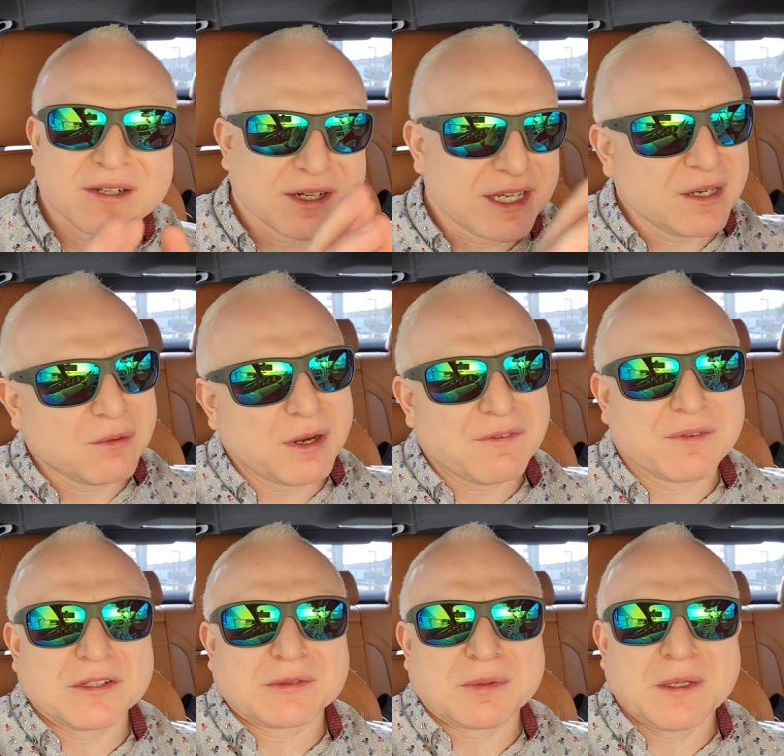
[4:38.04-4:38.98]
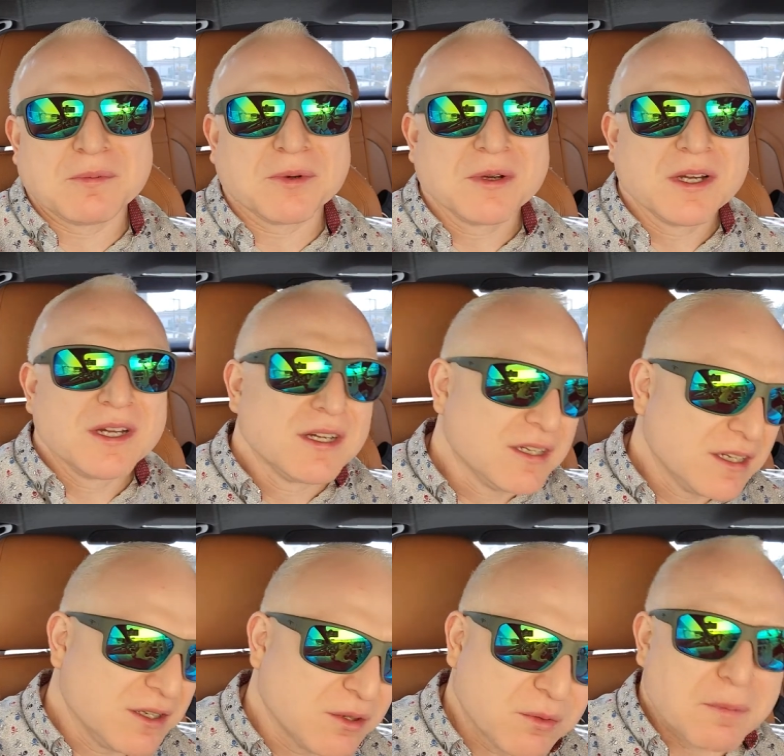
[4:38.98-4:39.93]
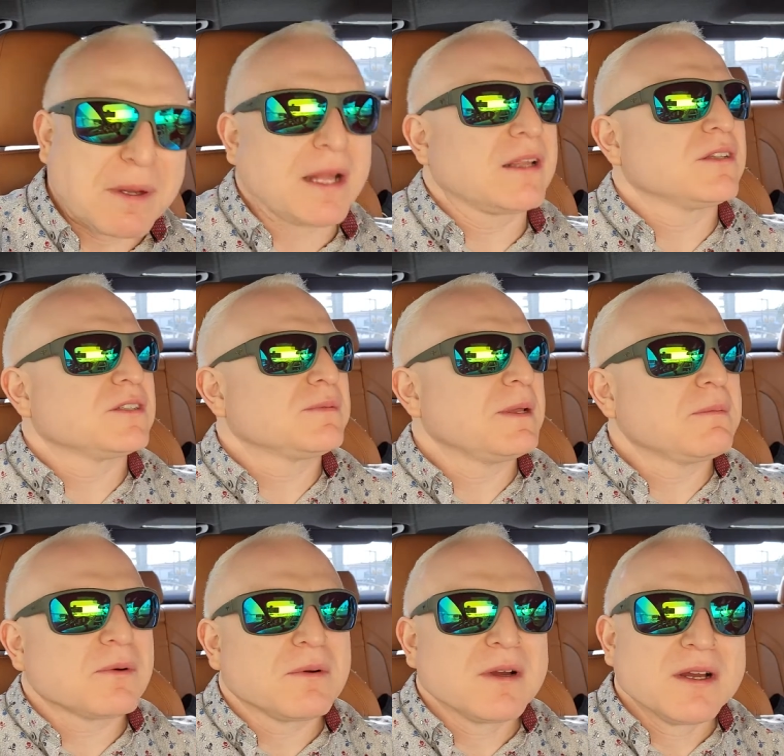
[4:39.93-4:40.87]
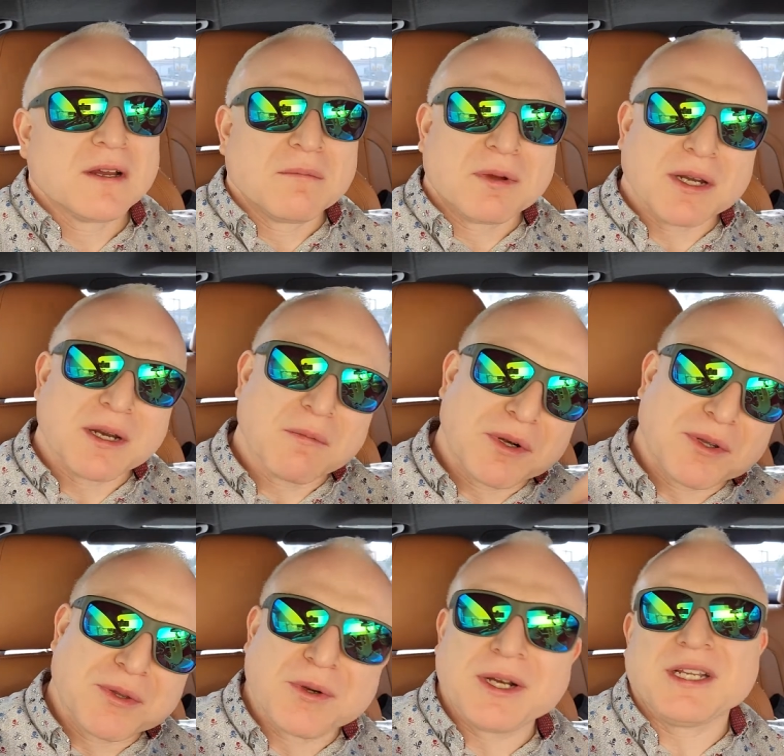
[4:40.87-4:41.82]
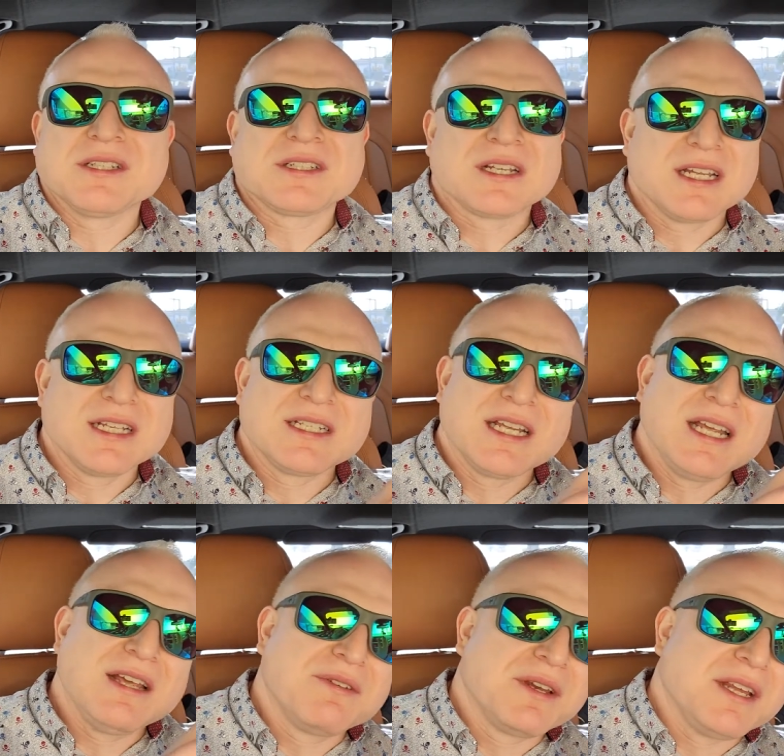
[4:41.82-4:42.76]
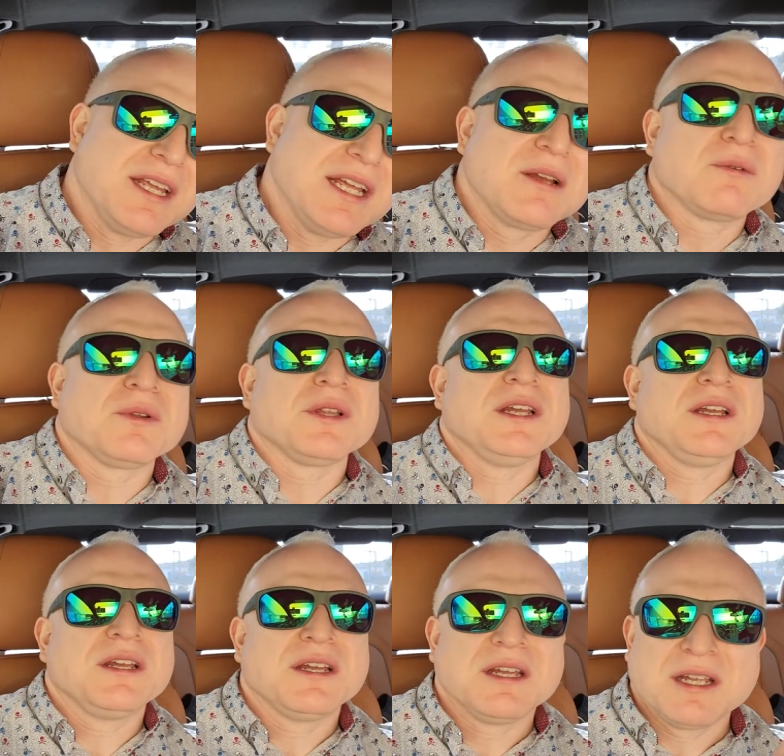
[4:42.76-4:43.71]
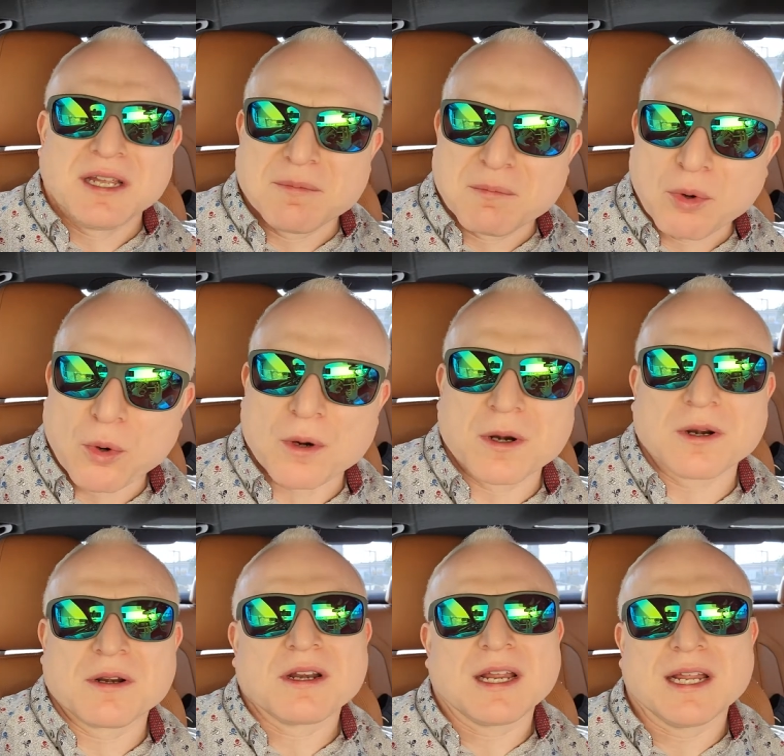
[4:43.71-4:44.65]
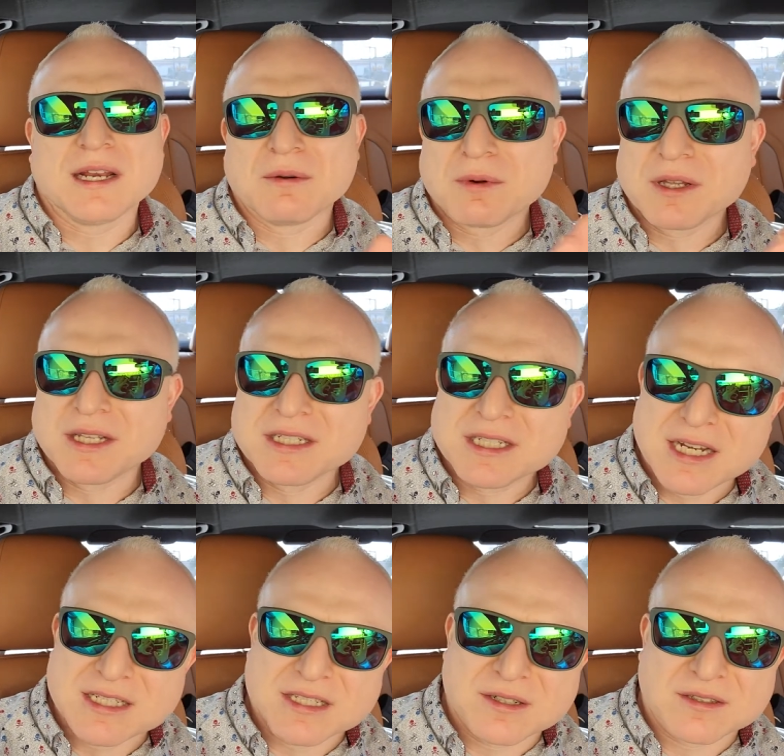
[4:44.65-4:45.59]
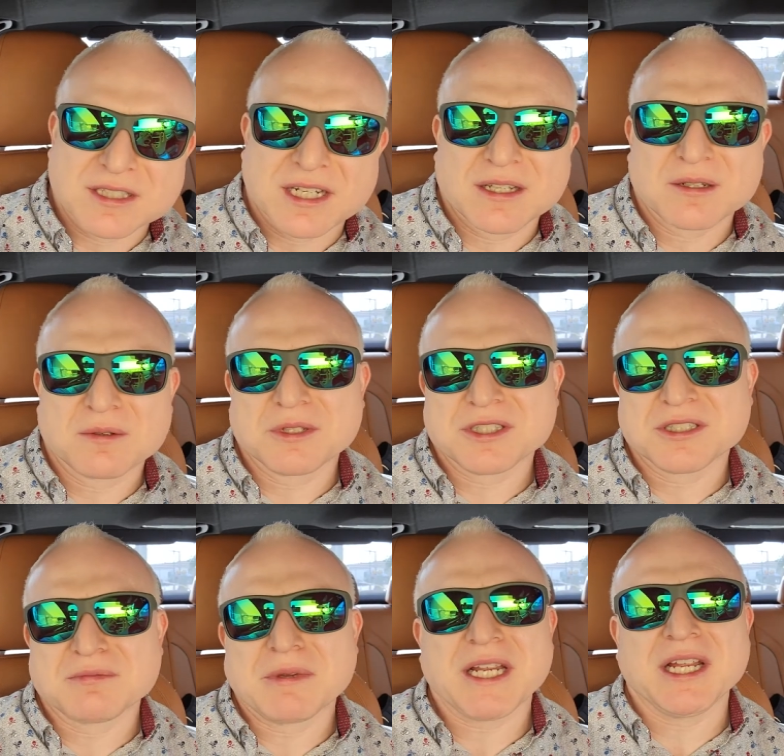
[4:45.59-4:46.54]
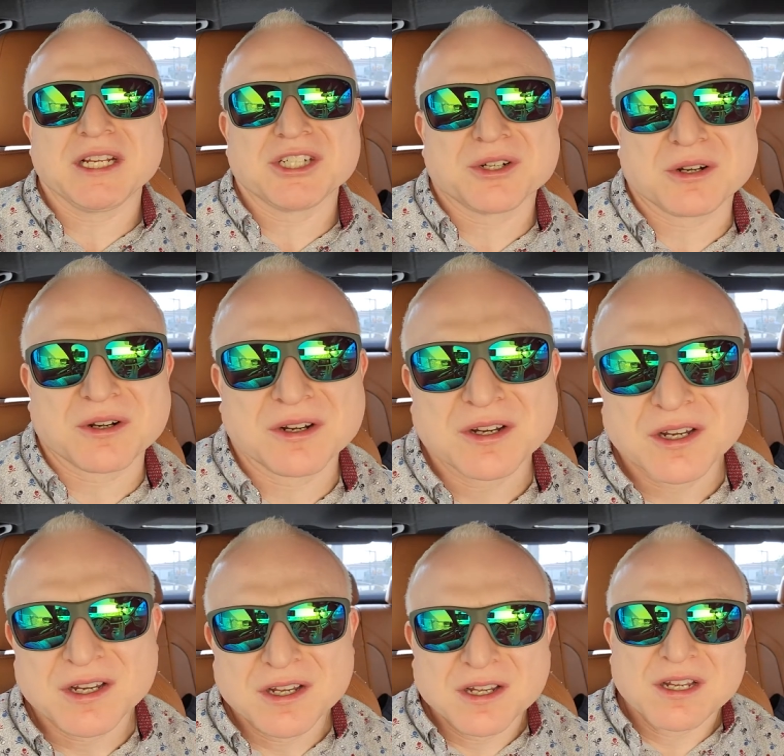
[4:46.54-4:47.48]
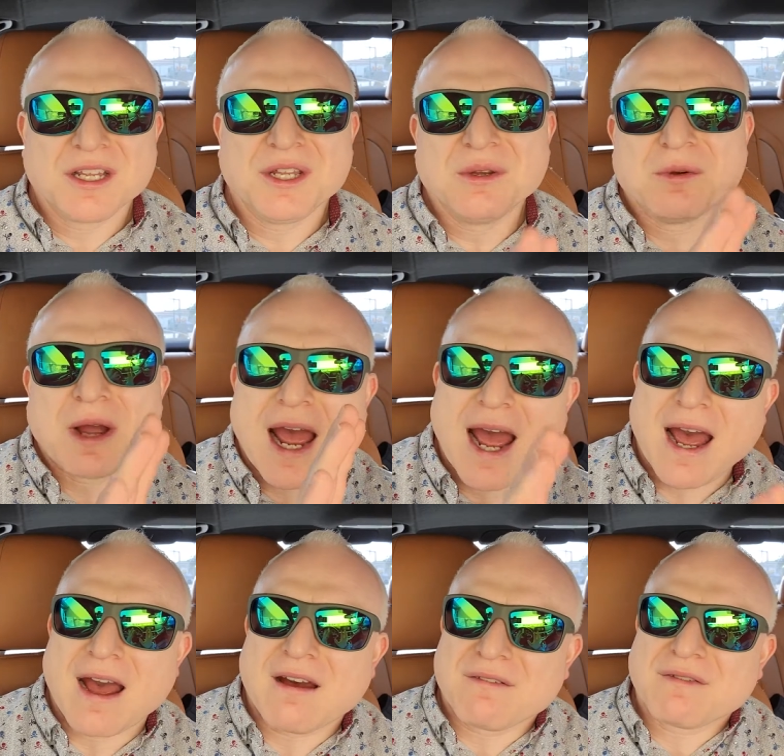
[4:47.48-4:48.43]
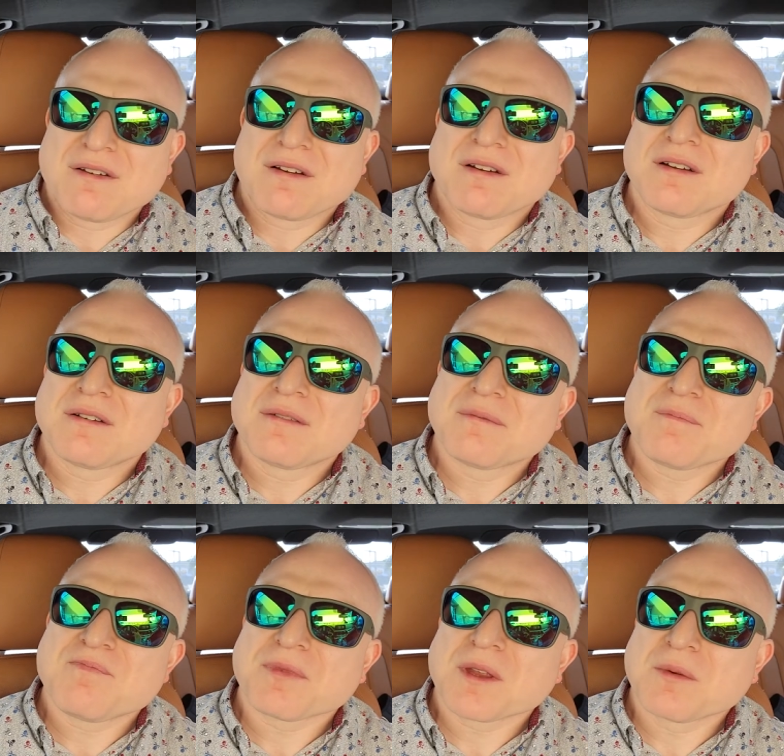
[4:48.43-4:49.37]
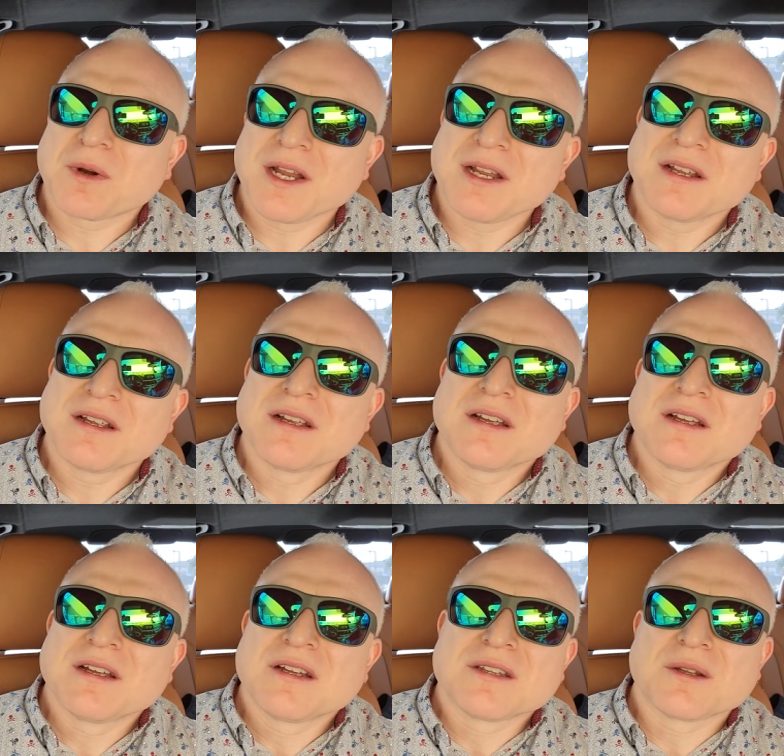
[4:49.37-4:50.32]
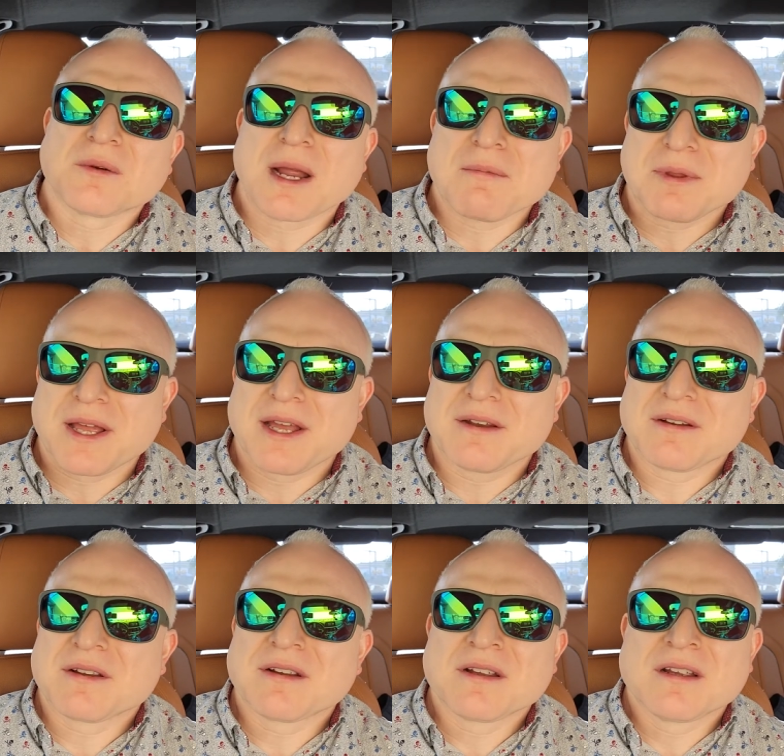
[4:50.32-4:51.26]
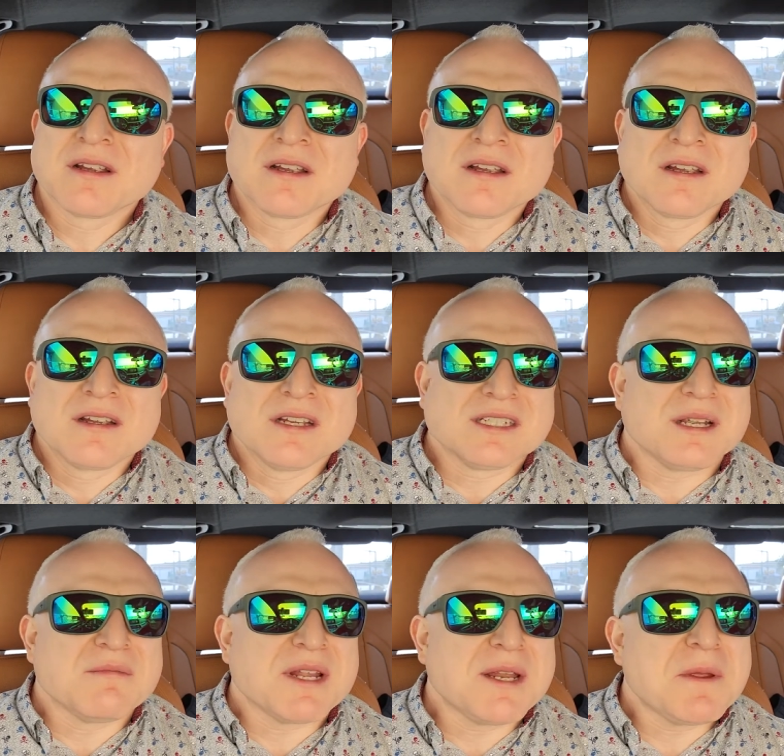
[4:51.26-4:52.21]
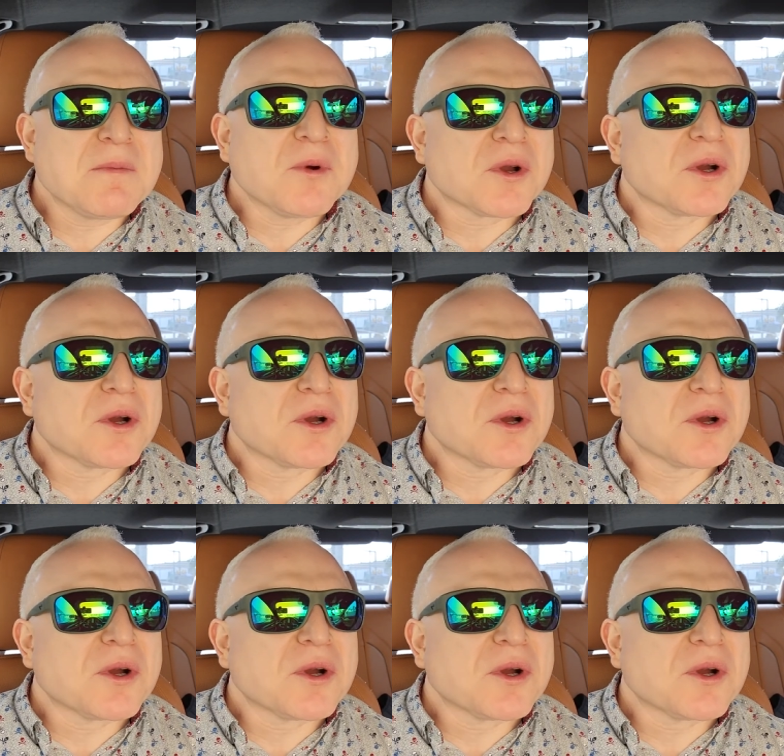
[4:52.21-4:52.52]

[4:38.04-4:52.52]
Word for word: or getting away from those people, you know, repelling those people. But number three is is even equally important, and it really ties it all together, which is making sure you have, right, the right plan. You see, many people